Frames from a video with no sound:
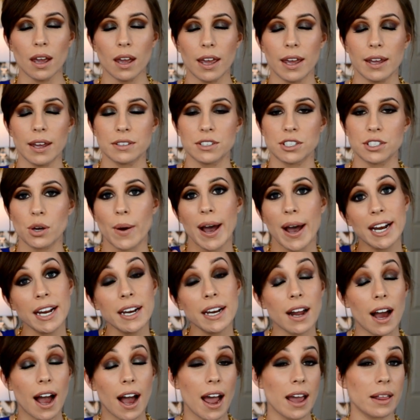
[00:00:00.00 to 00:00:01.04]
And so I
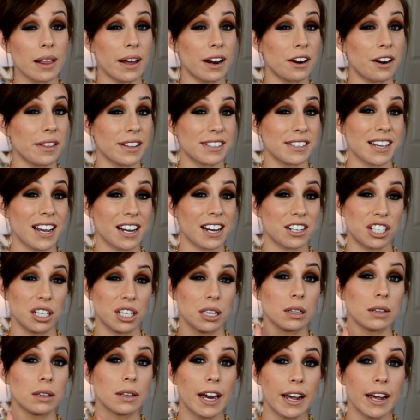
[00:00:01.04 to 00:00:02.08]
need a highlighter that's actually
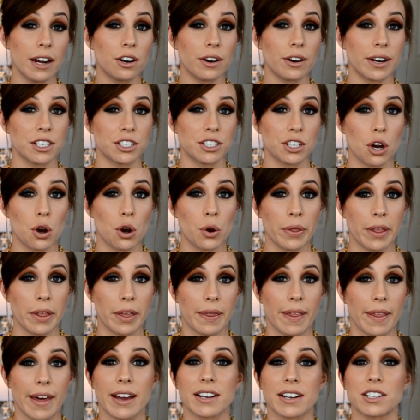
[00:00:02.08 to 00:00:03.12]
lighter in tone
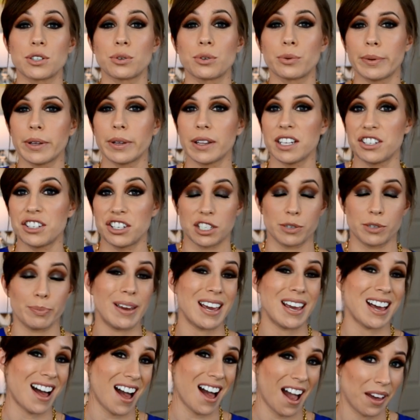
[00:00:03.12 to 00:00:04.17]
than that to really just
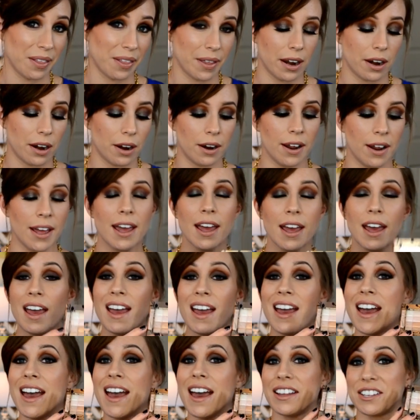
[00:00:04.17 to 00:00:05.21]
be a highlighter.
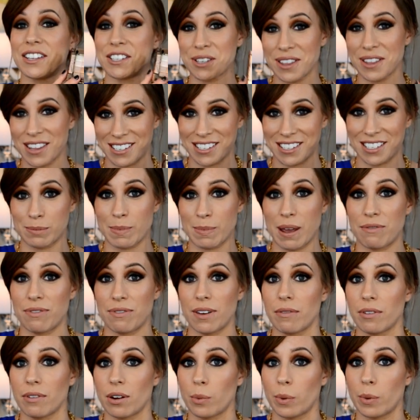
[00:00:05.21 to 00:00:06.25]
And so this is my
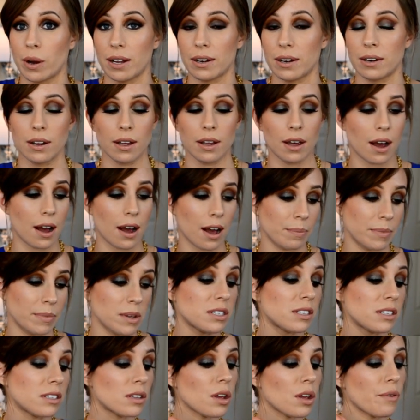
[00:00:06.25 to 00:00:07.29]
favorite one. Um,
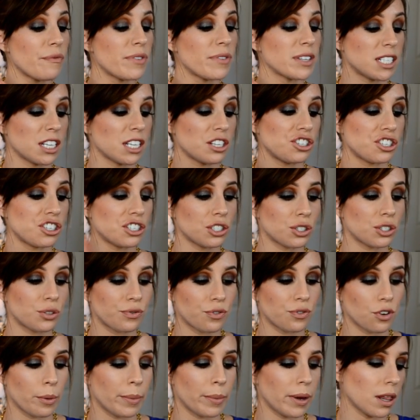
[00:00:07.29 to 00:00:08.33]
this is the Physician's
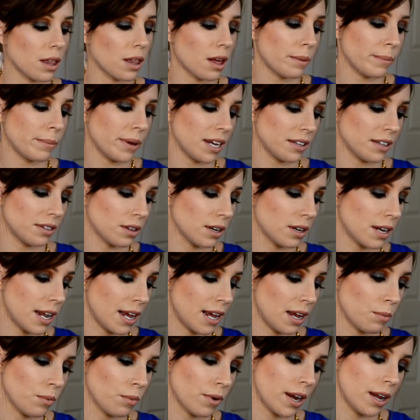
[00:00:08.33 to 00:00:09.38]
Formula. Let me get the
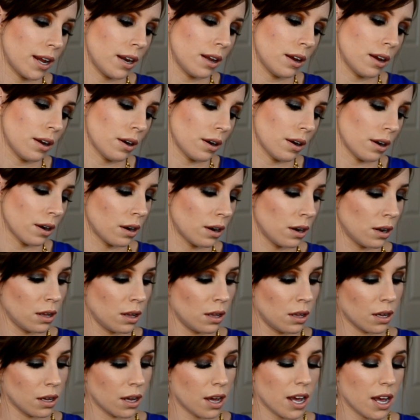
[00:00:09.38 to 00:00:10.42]
name right here.
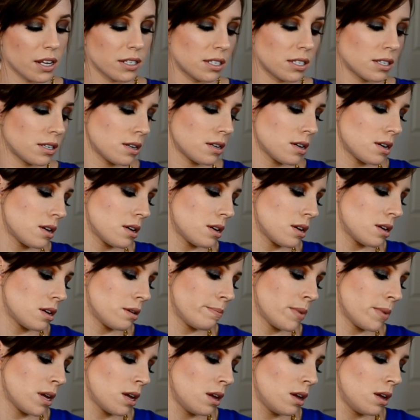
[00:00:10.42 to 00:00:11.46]

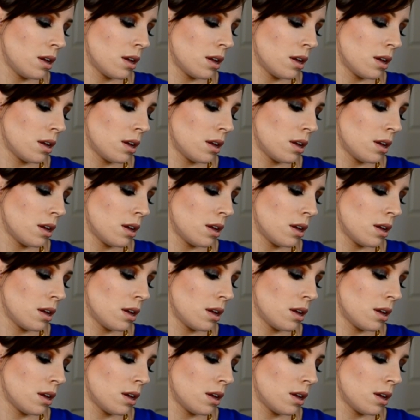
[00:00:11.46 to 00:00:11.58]
Custom,